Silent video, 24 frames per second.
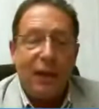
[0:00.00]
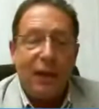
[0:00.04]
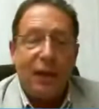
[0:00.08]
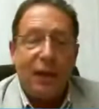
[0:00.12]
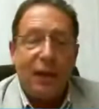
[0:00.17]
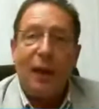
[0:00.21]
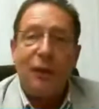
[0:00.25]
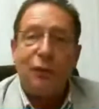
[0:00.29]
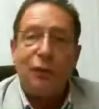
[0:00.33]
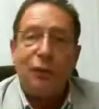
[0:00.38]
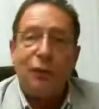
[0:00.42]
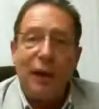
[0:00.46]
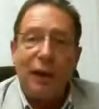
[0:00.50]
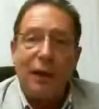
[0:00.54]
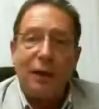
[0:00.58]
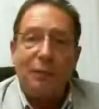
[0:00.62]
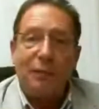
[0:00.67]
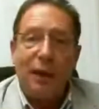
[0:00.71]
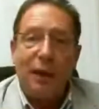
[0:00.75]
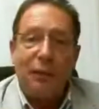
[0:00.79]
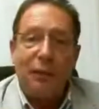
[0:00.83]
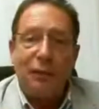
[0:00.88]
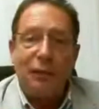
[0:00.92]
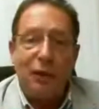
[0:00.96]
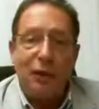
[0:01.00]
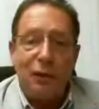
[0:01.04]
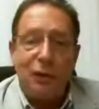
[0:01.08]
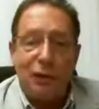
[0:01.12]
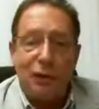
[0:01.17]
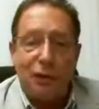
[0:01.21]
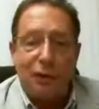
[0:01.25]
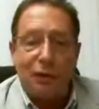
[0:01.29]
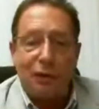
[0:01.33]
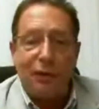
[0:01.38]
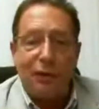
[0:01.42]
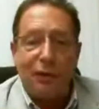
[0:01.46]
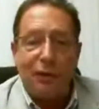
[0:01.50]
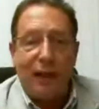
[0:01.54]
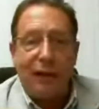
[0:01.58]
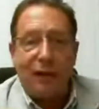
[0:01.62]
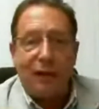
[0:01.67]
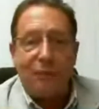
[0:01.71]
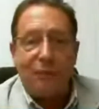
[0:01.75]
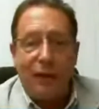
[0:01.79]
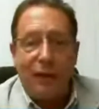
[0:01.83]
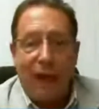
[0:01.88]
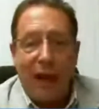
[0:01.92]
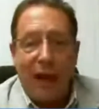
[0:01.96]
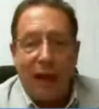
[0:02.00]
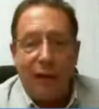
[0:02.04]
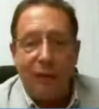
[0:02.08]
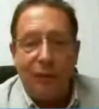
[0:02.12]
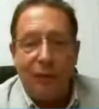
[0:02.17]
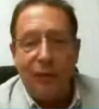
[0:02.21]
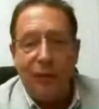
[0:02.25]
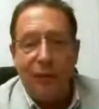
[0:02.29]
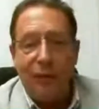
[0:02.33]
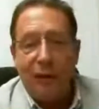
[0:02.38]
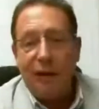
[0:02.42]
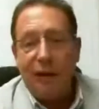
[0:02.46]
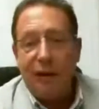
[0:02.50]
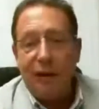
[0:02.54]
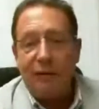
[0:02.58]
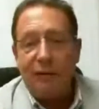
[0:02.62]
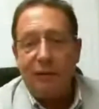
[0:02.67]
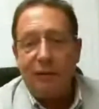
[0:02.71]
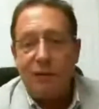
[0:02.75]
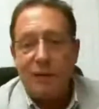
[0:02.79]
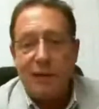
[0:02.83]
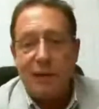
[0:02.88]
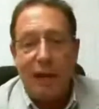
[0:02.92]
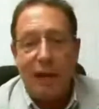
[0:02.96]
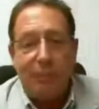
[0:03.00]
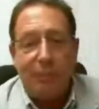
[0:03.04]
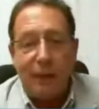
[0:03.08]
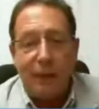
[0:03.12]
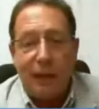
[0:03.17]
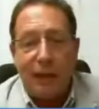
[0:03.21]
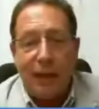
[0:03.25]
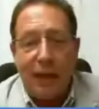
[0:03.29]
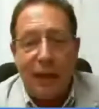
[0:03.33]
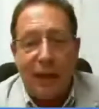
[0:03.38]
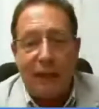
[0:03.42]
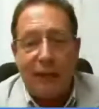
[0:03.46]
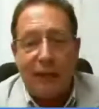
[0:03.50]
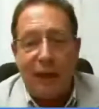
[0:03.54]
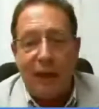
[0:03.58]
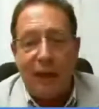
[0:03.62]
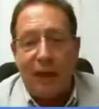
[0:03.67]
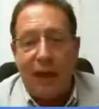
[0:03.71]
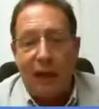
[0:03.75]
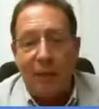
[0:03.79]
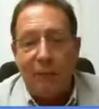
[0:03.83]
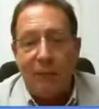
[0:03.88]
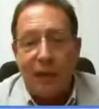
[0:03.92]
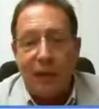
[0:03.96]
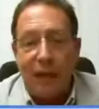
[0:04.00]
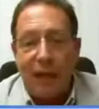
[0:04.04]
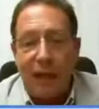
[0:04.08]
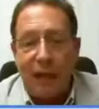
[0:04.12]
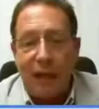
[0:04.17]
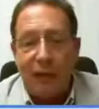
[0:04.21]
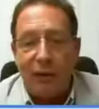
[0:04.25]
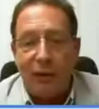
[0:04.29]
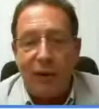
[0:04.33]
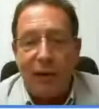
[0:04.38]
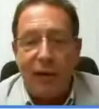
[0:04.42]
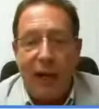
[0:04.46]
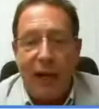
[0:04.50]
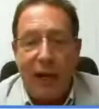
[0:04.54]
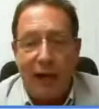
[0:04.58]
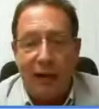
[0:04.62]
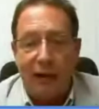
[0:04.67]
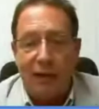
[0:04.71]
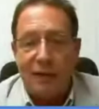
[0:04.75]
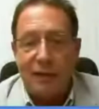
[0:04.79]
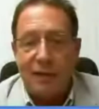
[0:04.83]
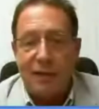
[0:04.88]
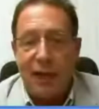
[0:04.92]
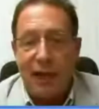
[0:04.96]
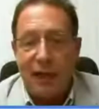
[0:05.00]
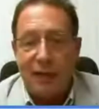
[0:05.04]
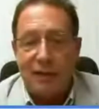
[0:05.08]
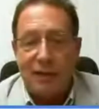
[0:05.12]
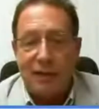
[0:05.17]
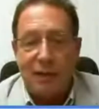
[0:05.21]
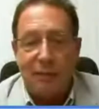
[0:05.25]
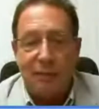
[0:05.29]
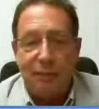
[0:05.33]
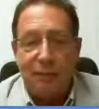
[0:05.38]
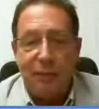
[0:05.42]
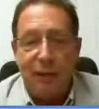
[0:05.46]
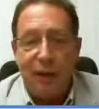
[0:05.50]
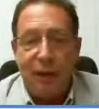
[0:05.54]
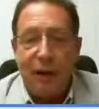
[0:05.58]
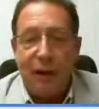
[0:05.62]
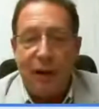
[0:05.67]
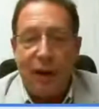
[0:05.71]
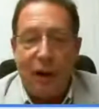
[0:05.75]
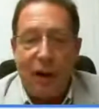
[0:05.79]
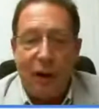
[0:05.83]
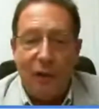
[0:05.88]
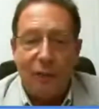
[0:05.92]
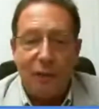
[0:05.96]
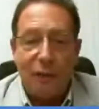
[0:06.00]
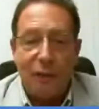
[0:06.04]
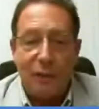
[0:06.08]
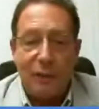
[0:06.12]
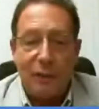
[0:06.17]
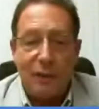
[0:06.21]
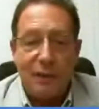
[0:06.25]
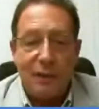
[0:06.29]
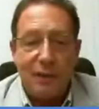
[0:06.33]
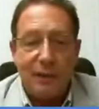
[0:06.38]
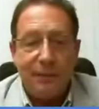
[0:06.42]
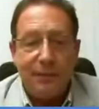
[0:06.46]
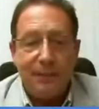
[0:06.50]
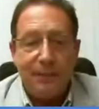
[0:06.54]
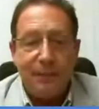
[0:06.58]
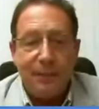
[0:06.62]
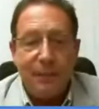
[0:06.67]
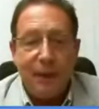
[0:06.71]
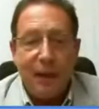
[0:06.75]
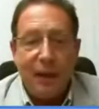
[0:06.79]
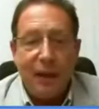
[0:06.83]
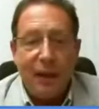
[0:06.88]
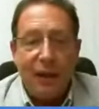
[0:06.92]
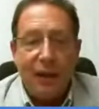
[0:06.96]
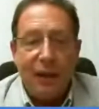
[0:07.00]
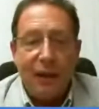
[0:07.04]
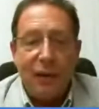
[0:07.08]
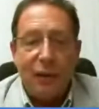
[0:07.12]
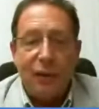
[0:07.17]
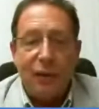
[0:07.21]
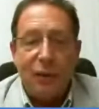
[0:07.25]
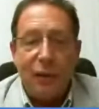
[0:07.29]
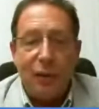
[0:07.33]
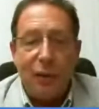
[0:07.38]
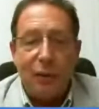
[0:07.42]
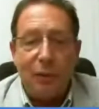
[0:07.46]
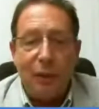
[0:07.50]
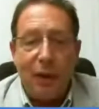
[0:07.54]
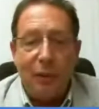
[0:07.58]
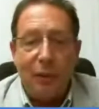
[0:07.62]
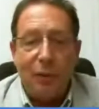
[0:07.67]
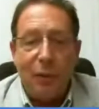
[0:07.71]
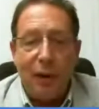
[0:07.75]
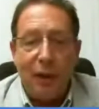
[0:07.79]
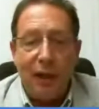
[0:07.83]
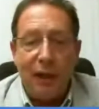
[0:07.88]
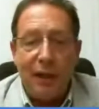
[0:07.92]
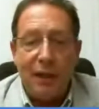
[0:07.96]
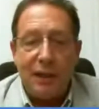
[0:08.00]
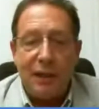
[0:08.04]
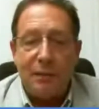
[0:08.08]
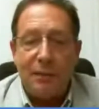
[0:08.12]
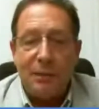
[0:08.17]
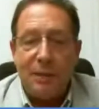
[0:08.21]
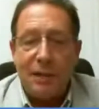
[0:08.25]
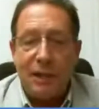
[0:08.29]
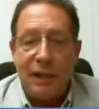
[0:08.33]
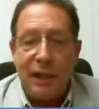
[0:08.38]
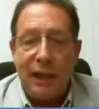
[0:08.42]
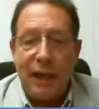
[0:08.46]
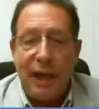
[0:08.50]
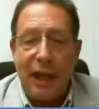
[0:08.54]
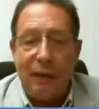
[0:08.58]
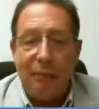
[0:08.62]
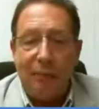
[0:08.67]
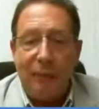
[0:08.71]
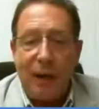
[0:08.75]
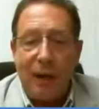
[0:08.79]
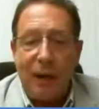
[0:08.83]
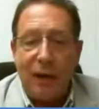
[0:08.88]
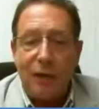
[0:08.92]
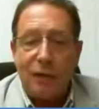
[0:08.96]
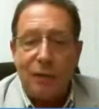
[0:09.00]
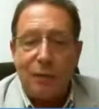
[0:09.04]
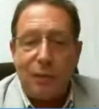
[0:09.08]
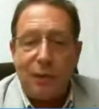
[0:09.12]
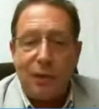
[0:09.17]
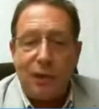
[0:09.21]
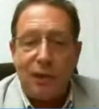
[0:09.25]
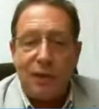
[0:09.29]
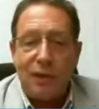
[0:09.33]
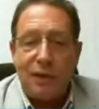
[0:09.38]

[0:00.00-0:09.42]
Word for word: You might find it beneficial to write them down separately and then come together and, and discuss them afterwards. The third one, what intimacy in our marriage would